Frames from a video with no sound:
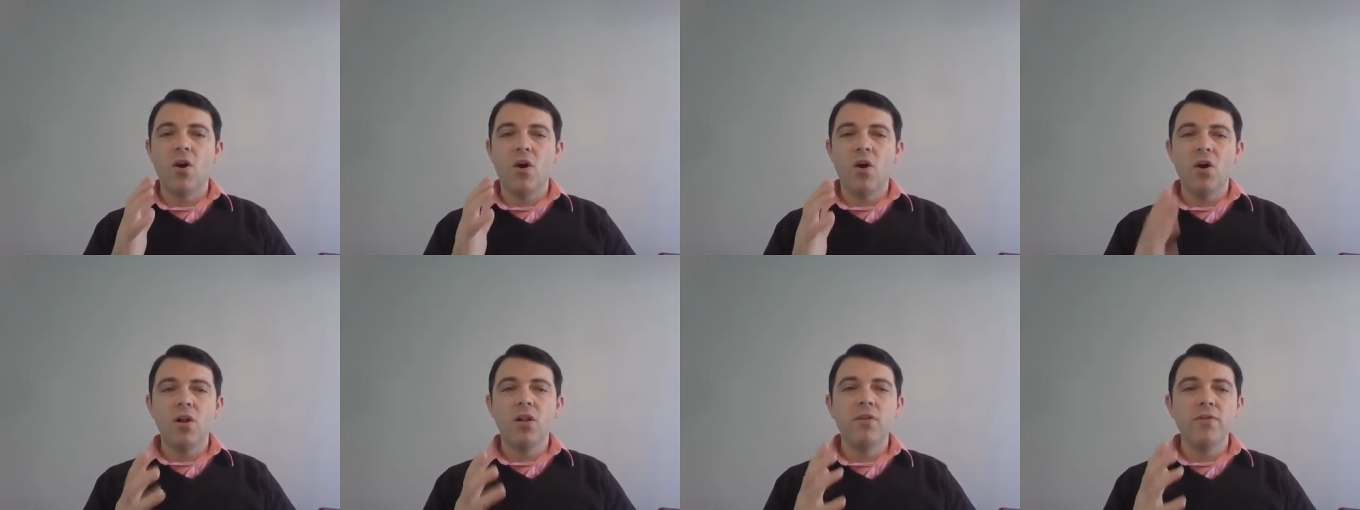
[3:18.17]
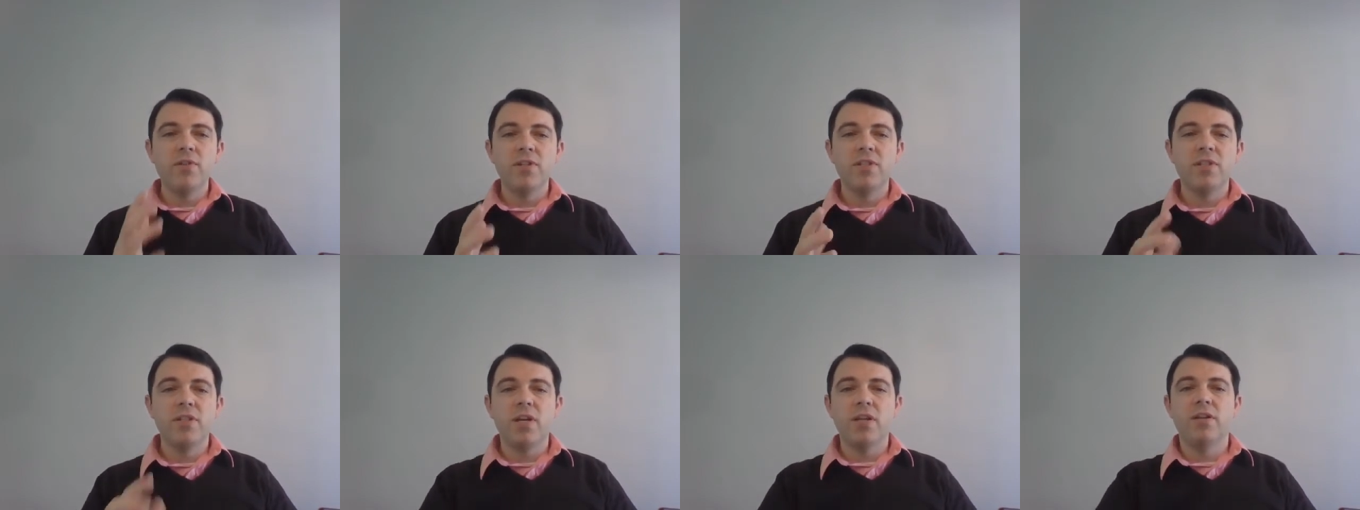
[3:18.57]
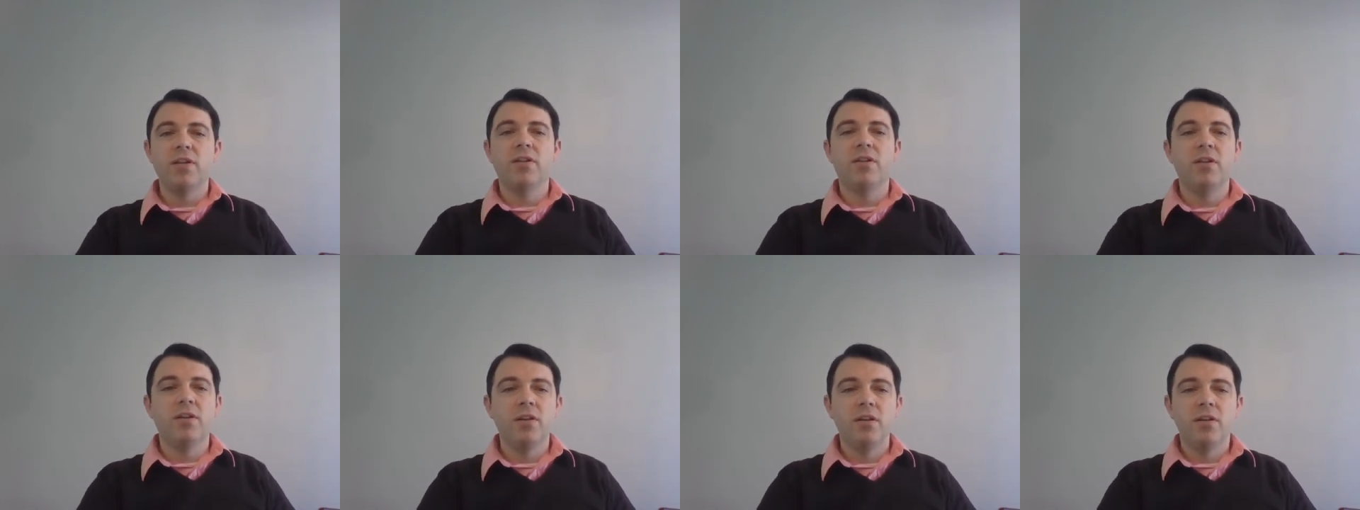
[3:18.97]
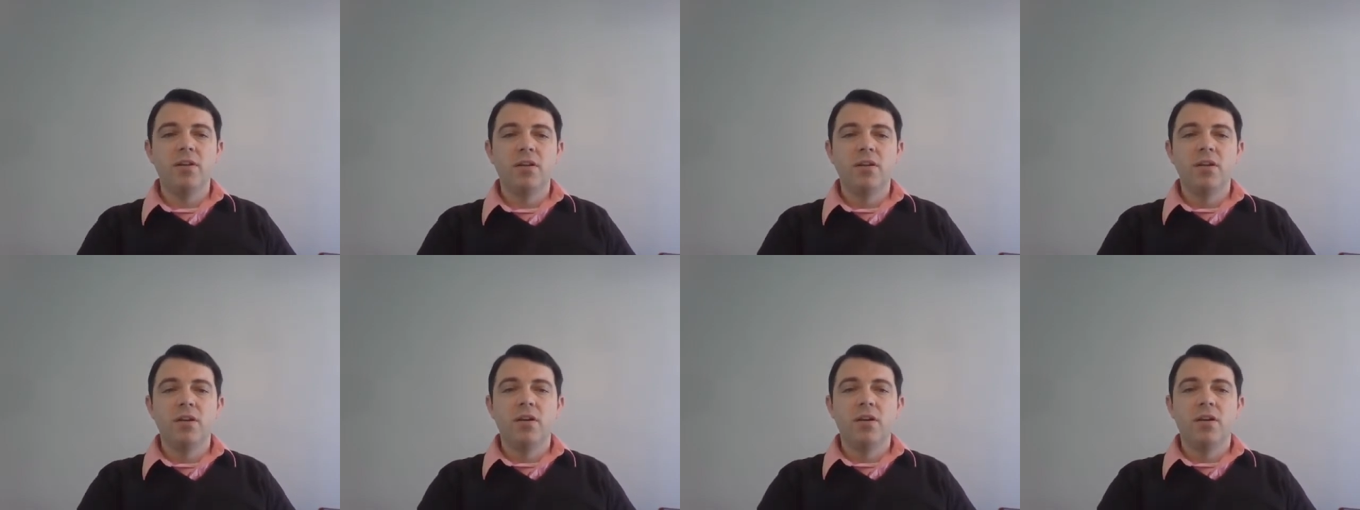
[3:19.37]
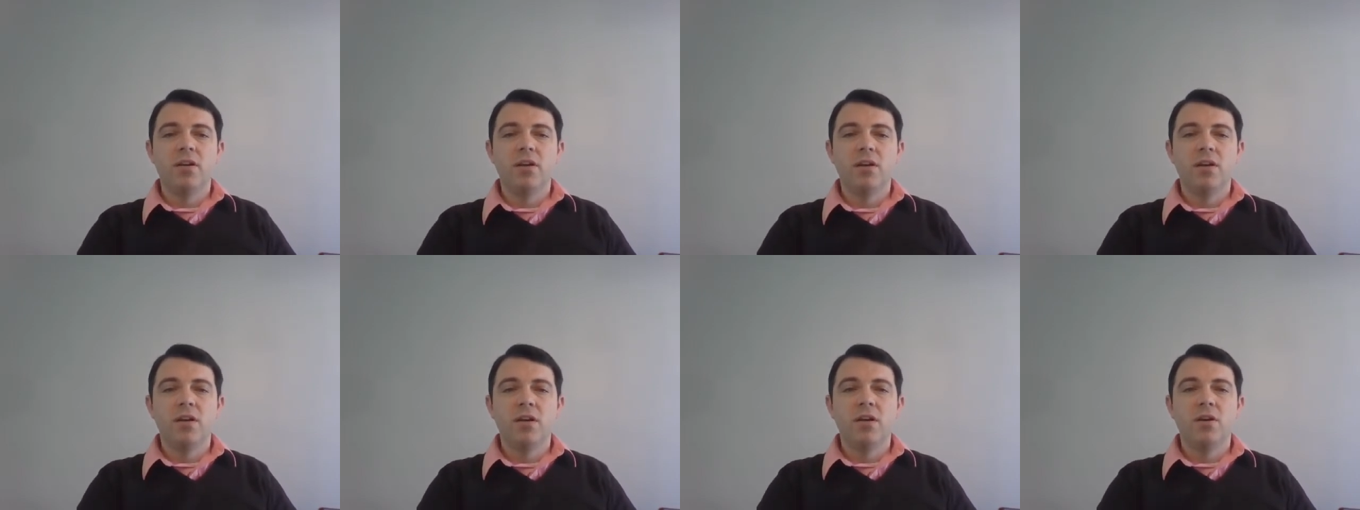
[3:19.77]
all of a sudden,
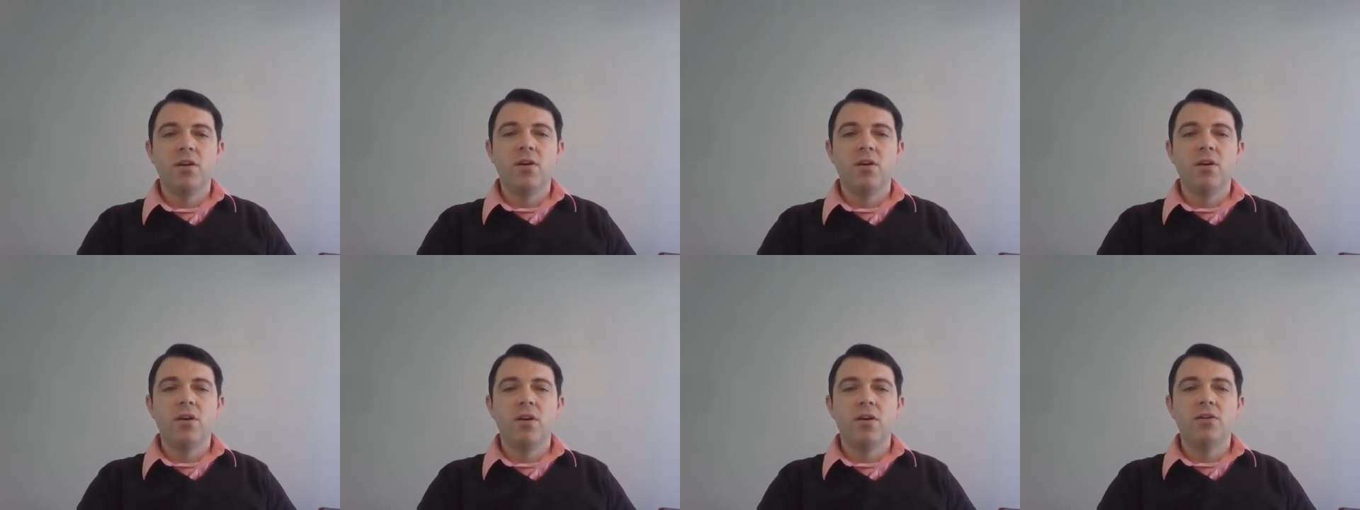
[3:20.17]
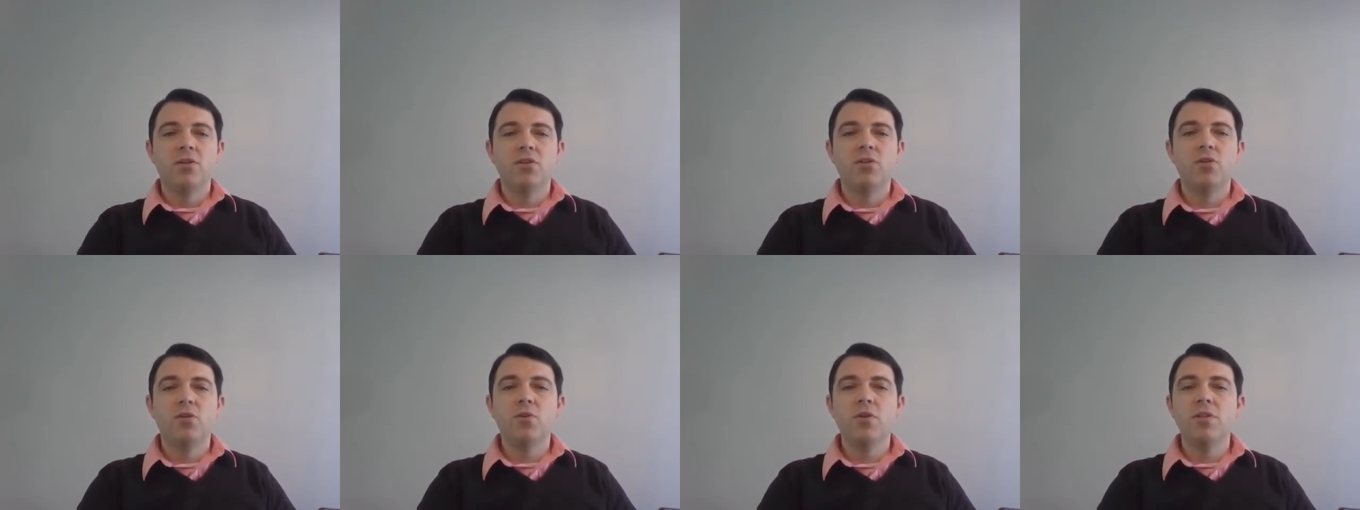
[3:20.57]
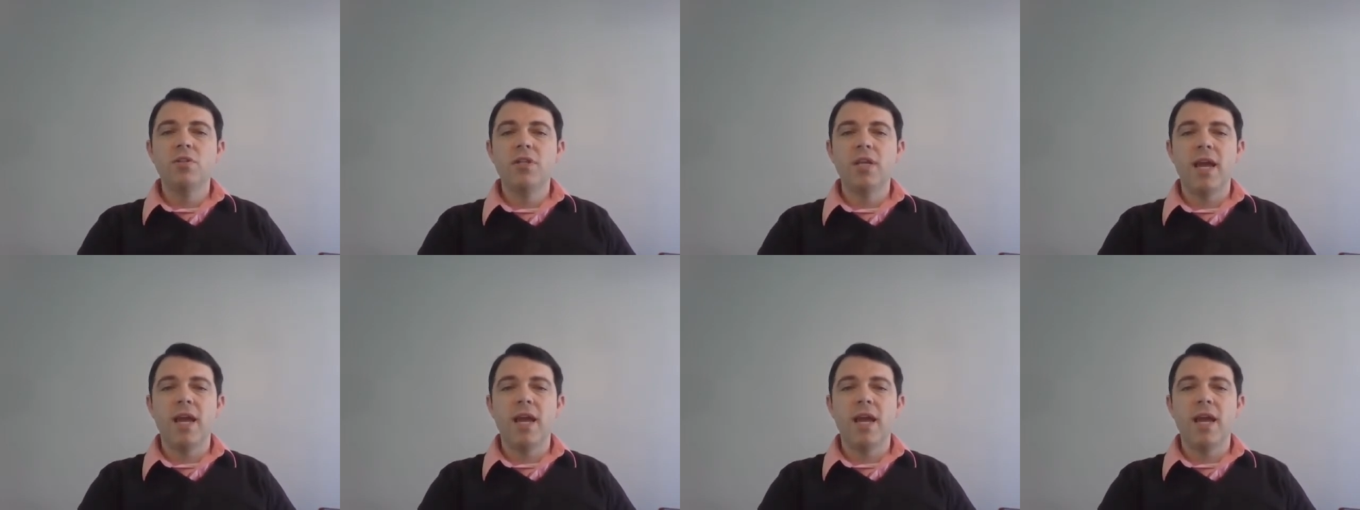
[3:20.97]
students